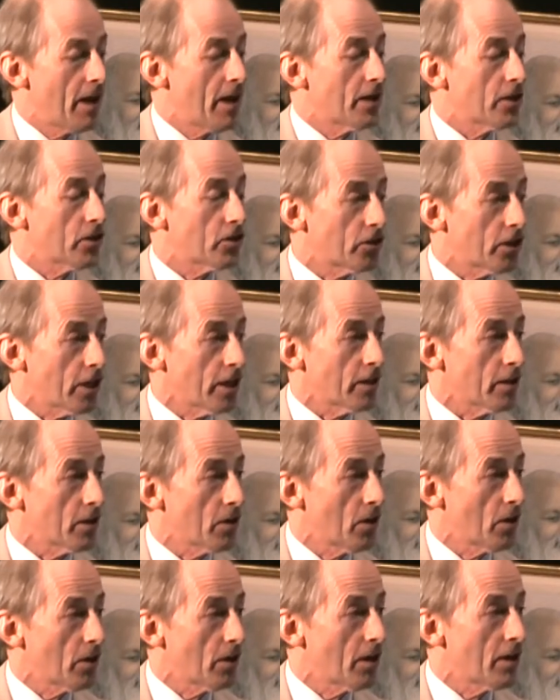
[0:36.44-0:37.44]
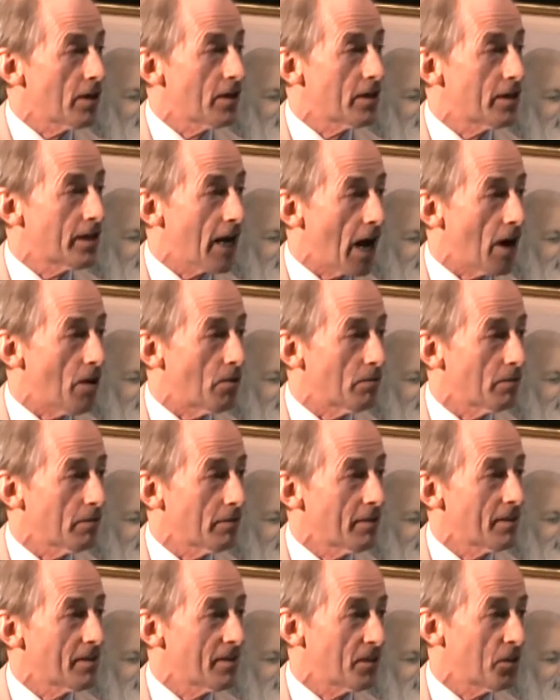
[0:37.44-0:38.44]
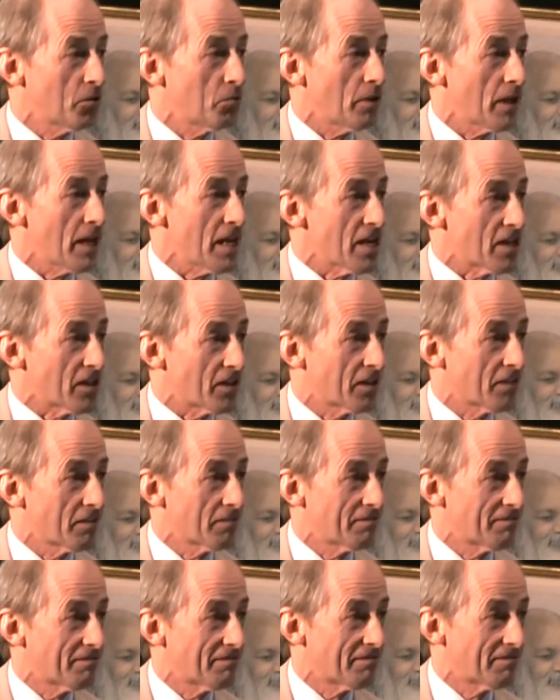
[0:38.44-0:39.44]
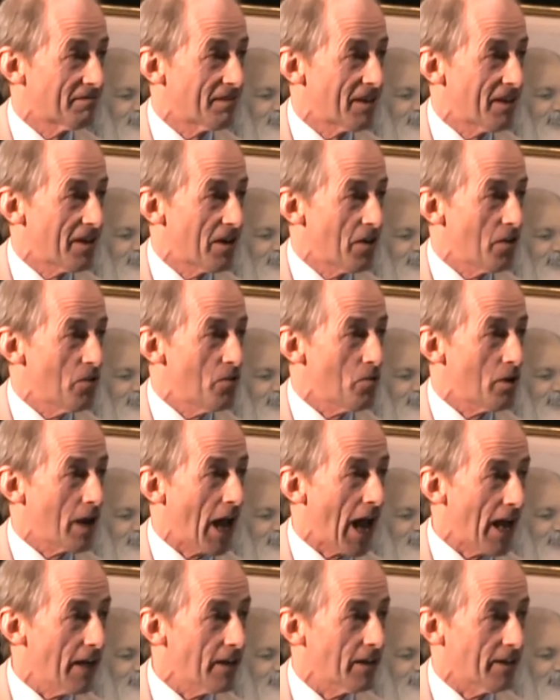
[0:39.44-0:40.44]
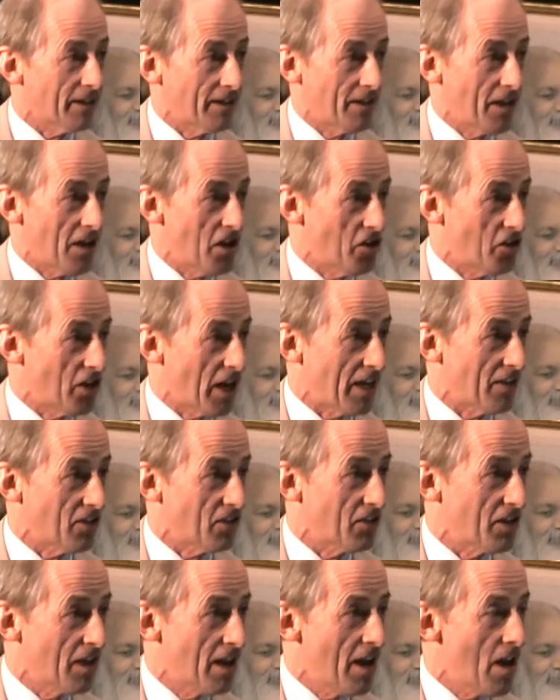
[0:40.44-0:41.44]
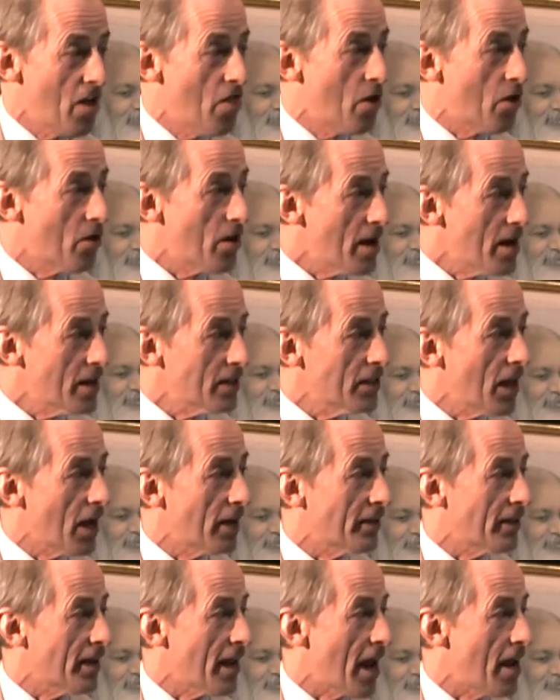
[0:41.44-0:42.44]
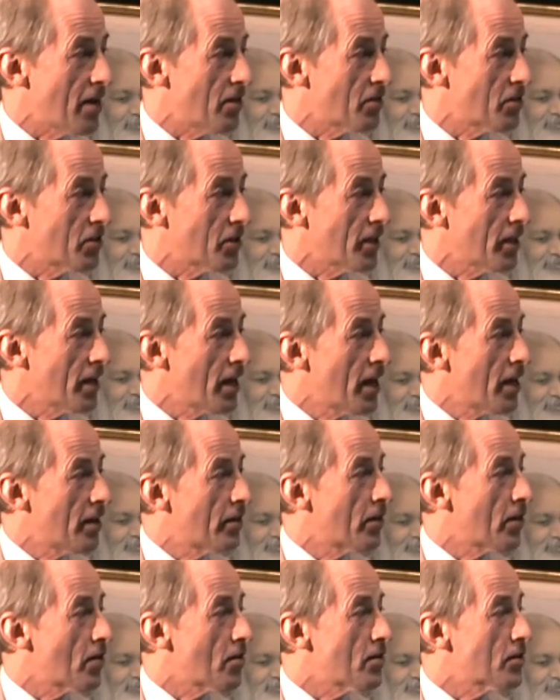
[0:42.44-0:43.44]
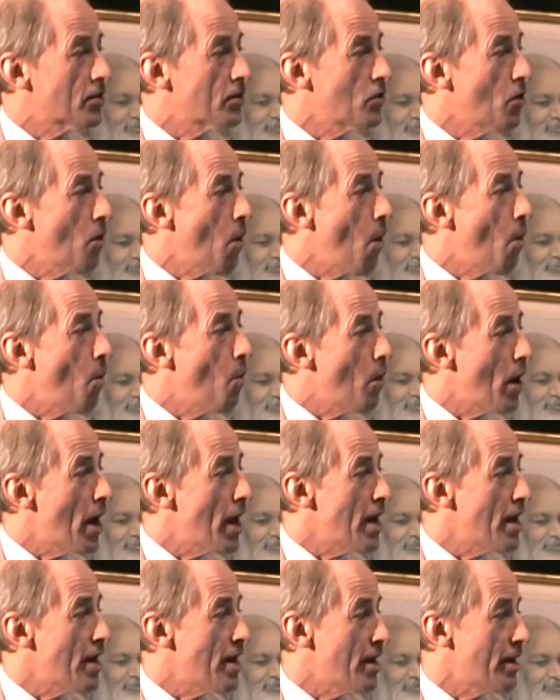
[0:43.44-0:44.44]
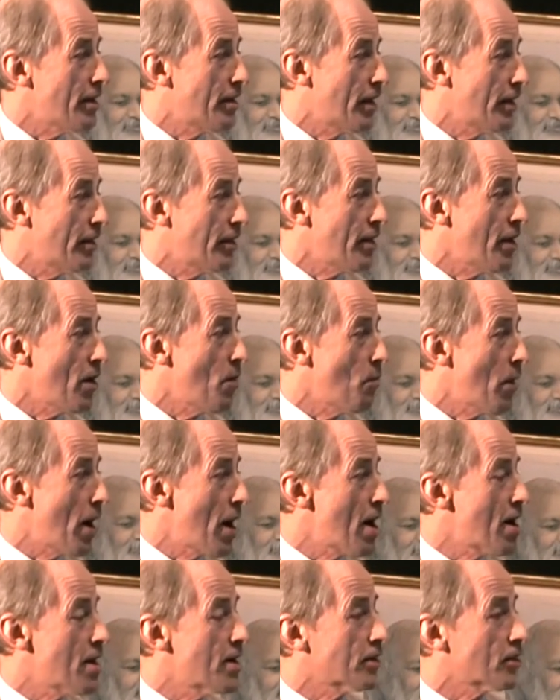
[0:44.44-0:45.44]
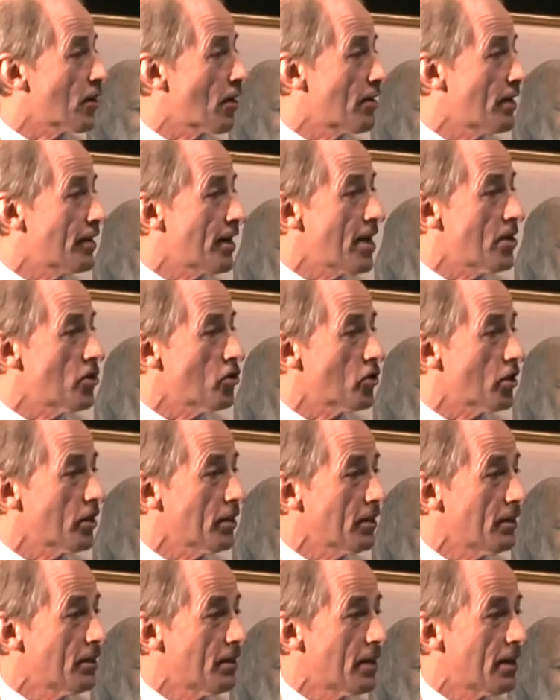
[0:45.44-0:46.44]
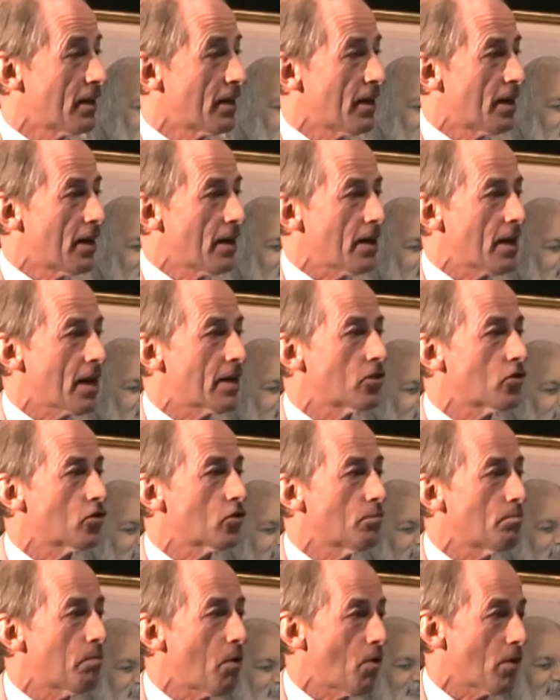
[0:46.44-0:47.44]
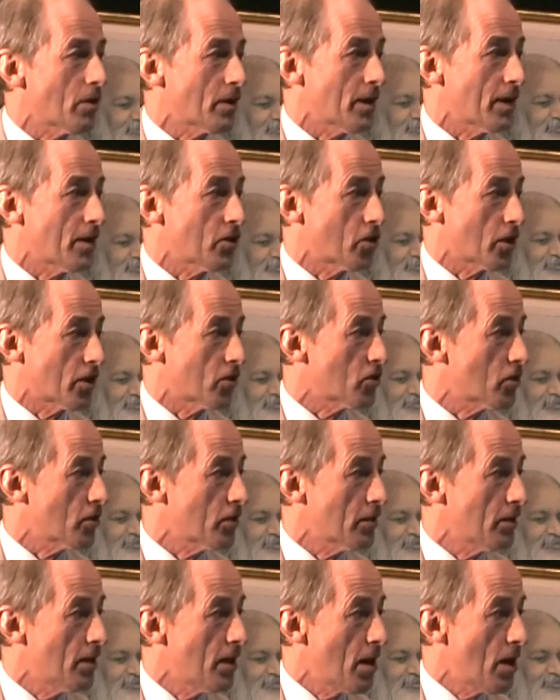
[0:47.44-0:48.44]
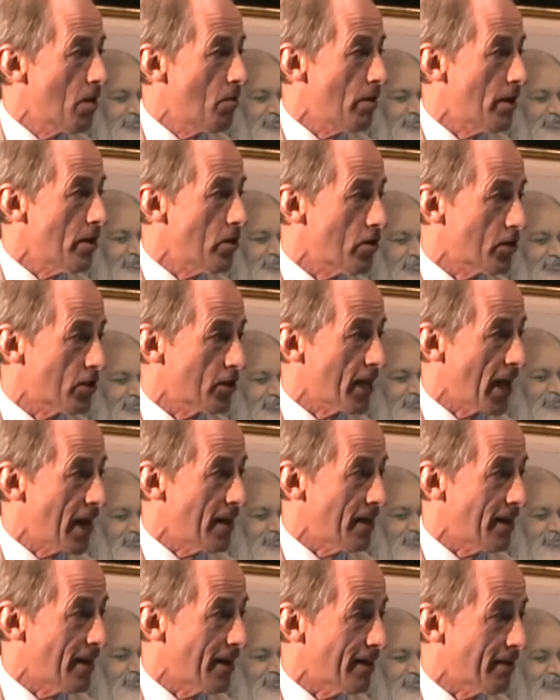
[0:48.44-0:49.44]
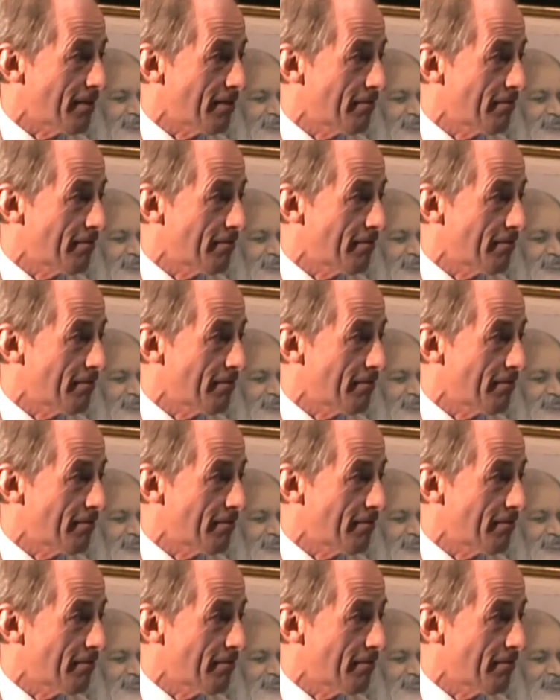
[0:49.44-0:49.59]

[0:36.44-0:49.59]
Sit down to eat. You cannot digest. There is not the energy. There is no way that the awareness or attention can support digestion when you're standing.